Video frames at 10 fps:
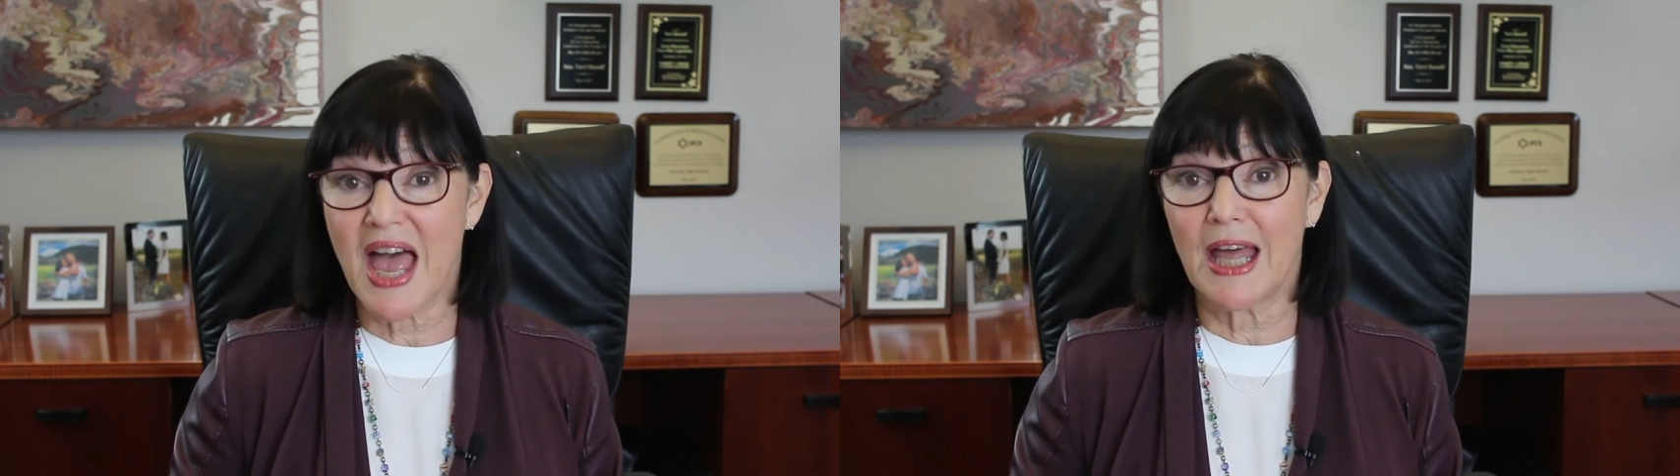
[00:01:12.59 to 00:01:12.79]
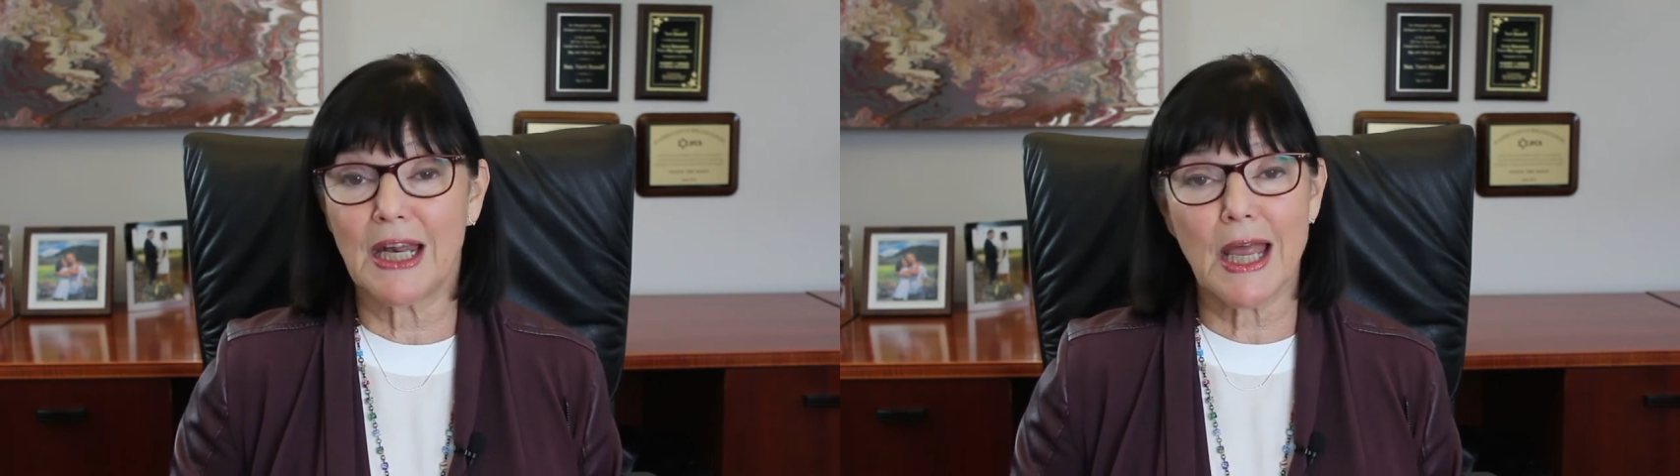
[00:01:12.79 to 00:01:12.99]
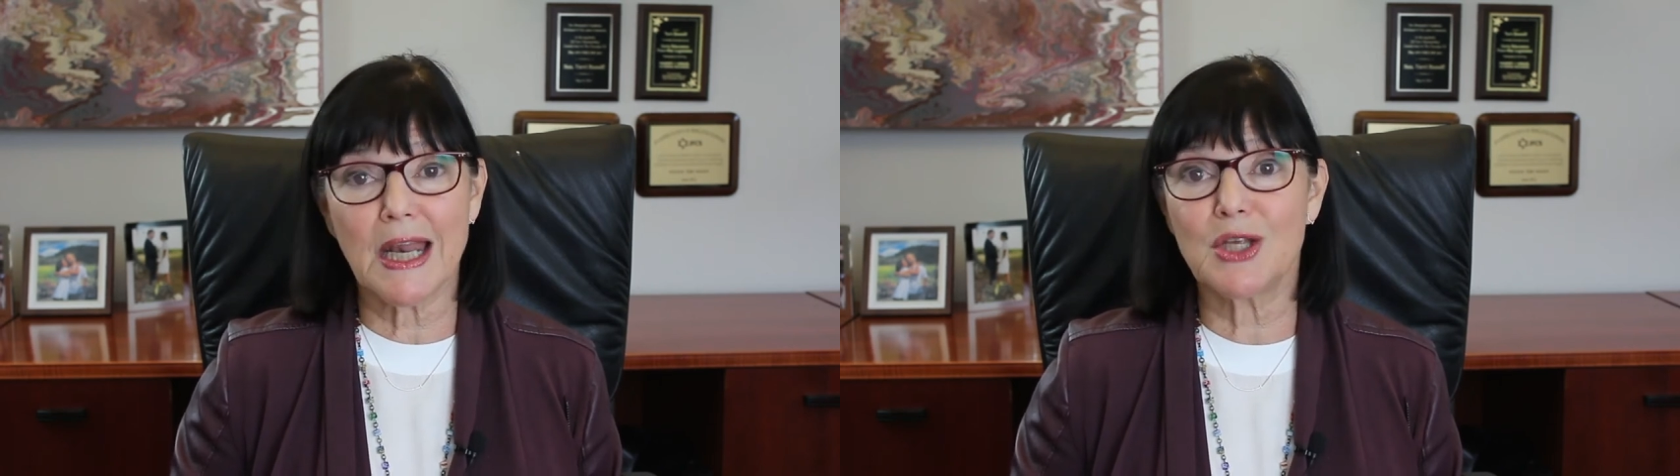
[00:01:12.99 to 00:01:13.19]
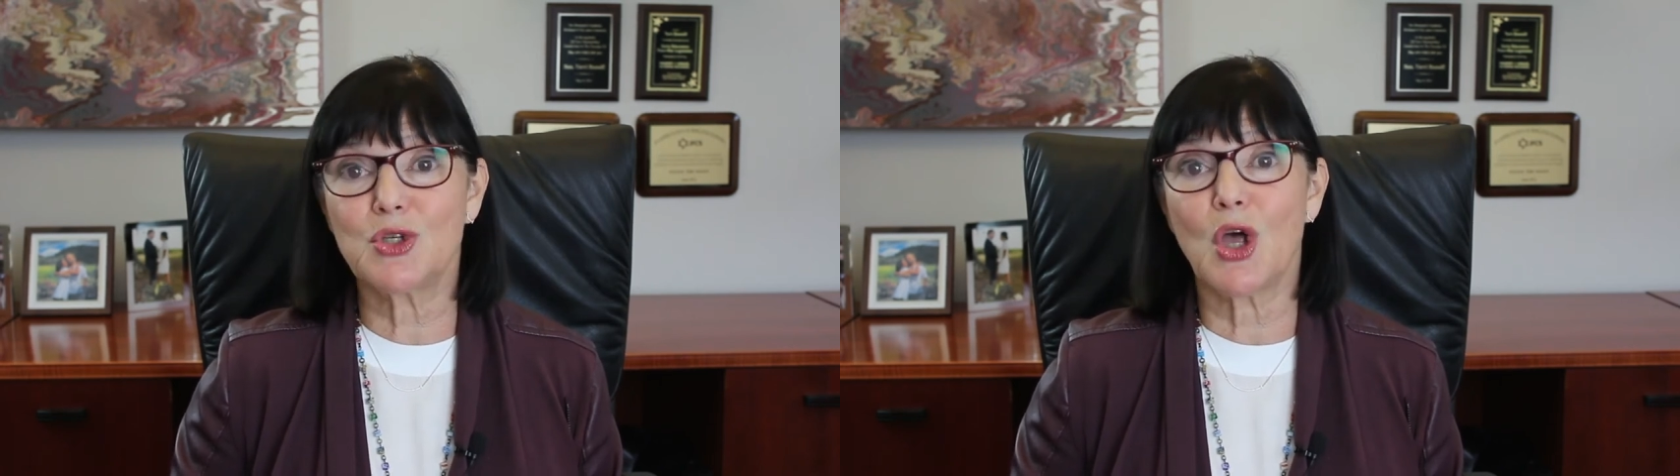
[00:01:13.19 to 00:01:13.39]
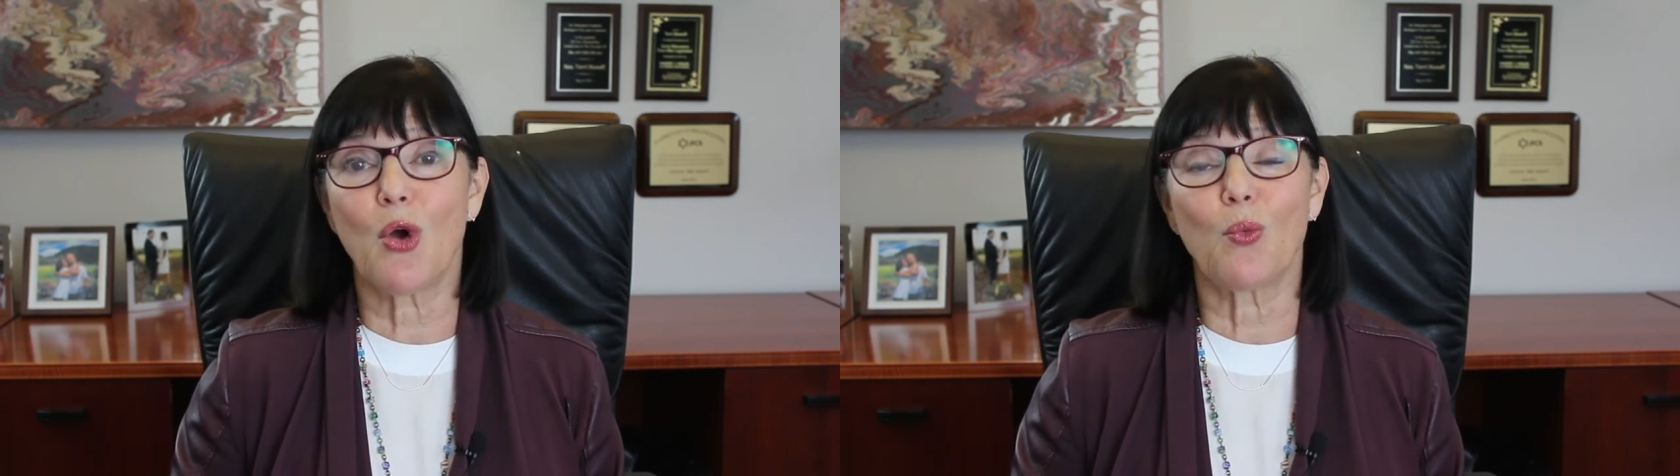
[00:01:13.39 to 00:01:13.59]
and it
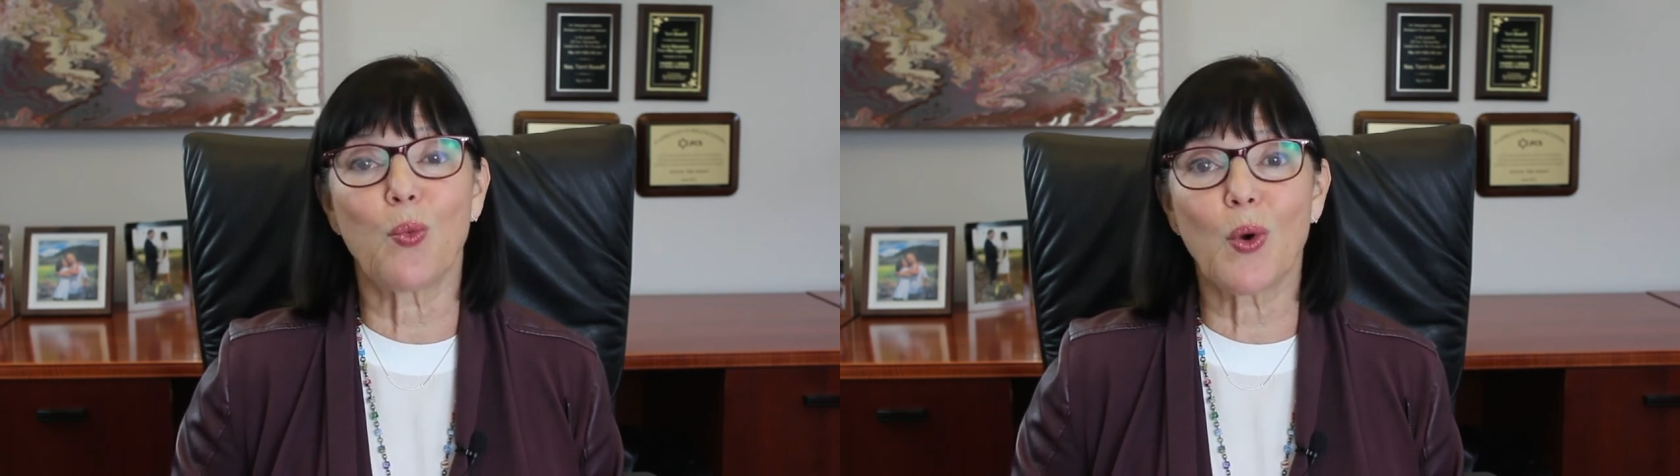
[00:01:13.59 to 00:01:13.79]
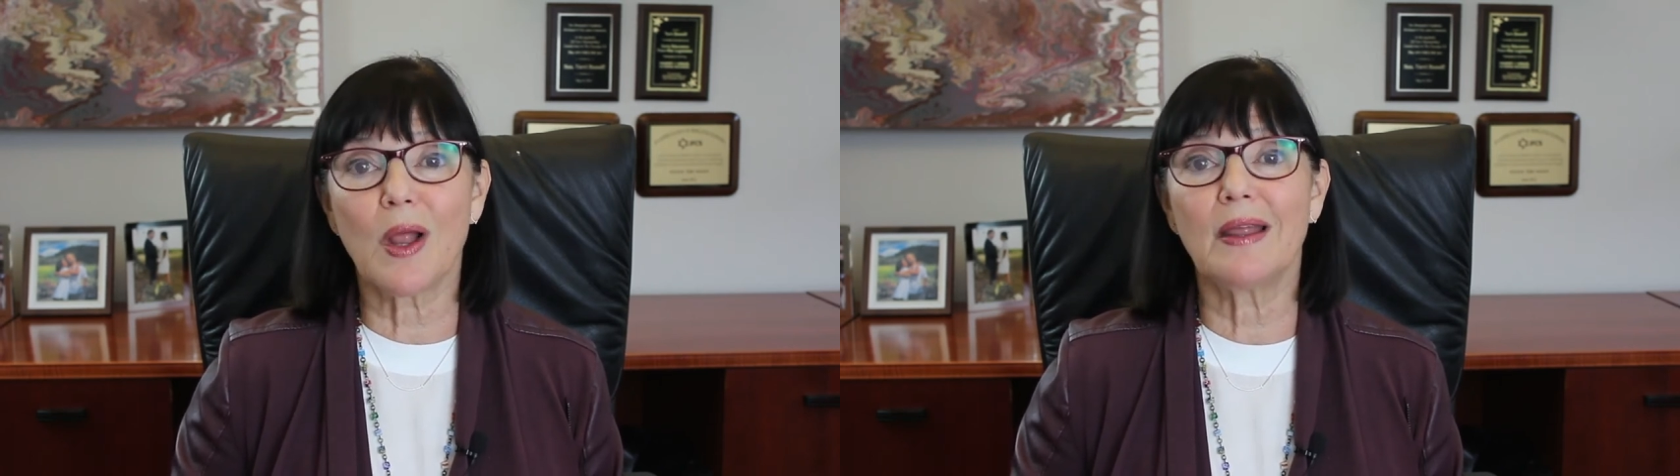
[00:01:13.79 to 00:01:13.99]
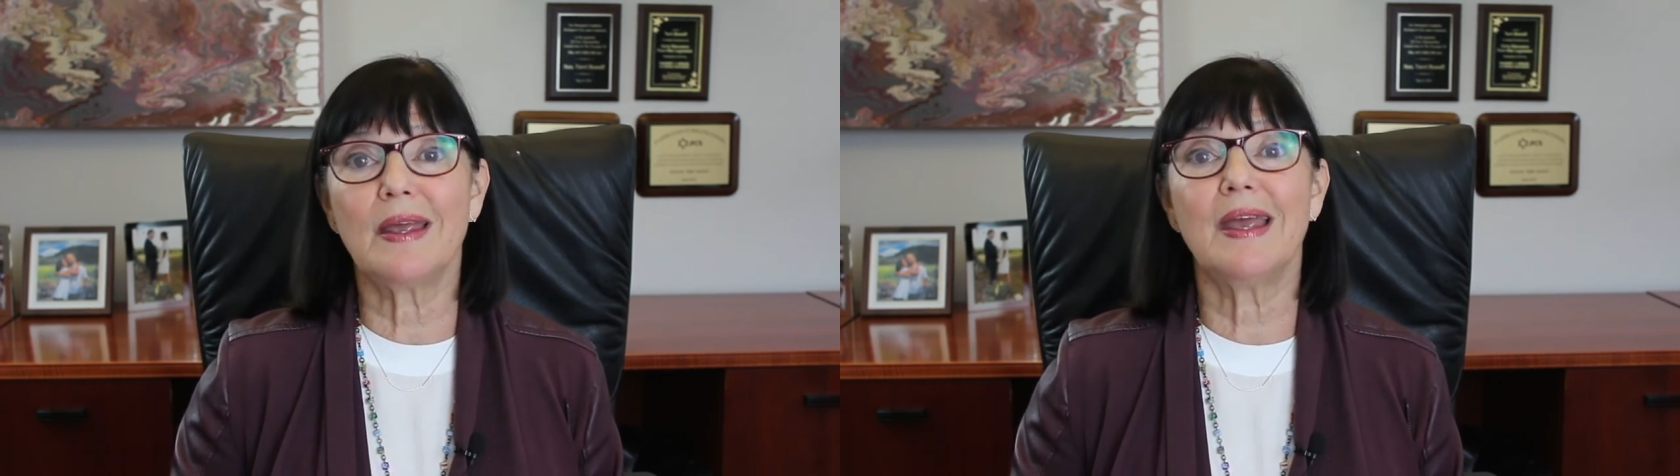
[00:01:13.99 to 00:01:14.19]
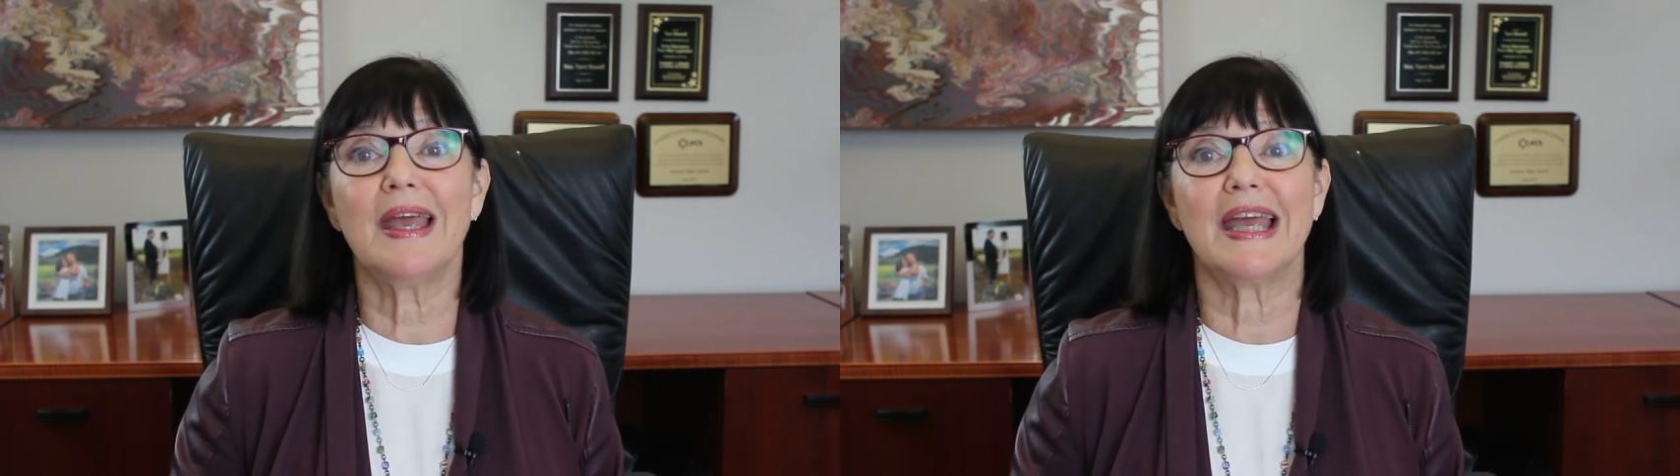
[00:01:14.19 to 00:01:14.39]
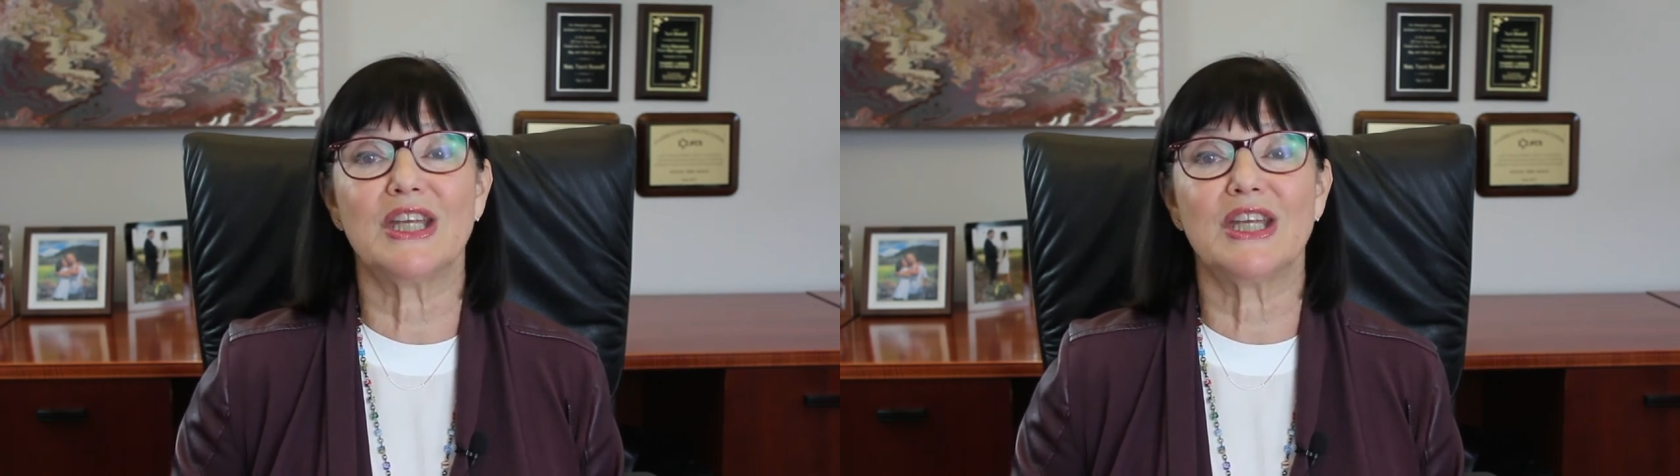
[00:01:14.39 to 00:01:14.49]
is really